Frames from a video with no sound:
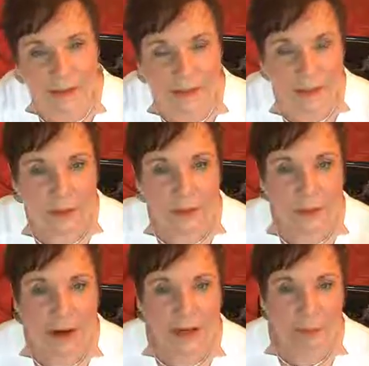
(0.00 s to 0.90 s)
to your
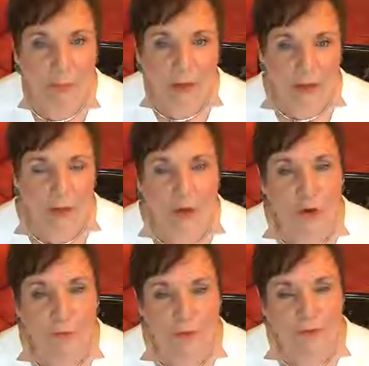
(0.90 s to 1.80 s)
right brain
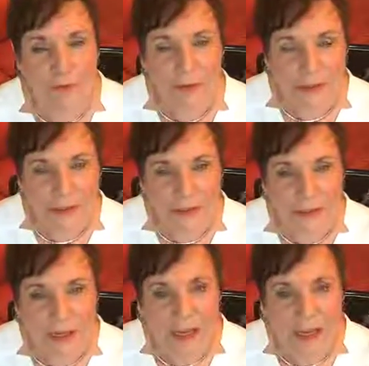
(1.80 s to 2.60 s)
open focus.